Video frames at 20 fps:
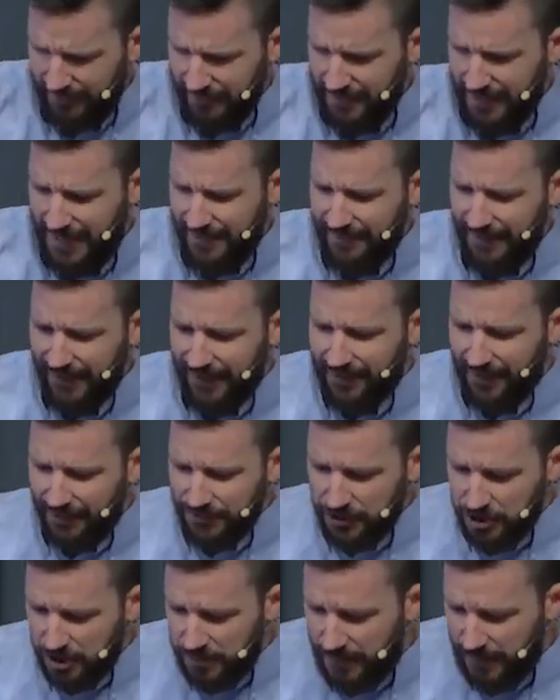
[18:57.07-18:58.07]
and that
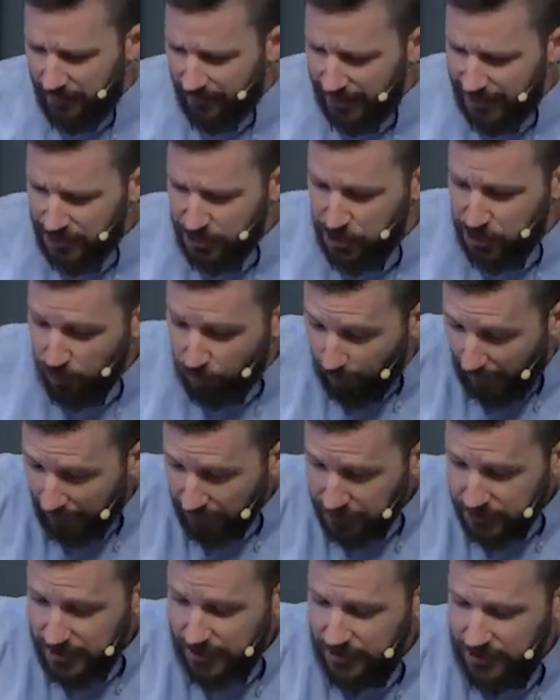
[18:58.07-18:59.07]
God's spirit
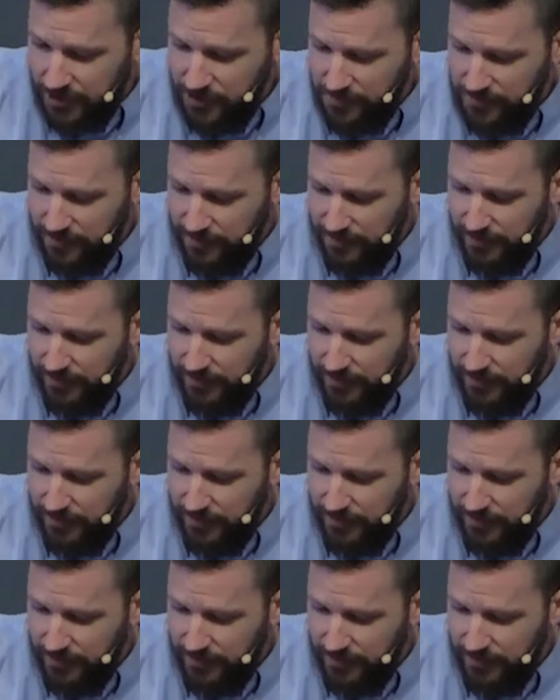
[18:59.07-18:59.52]
dwells in you?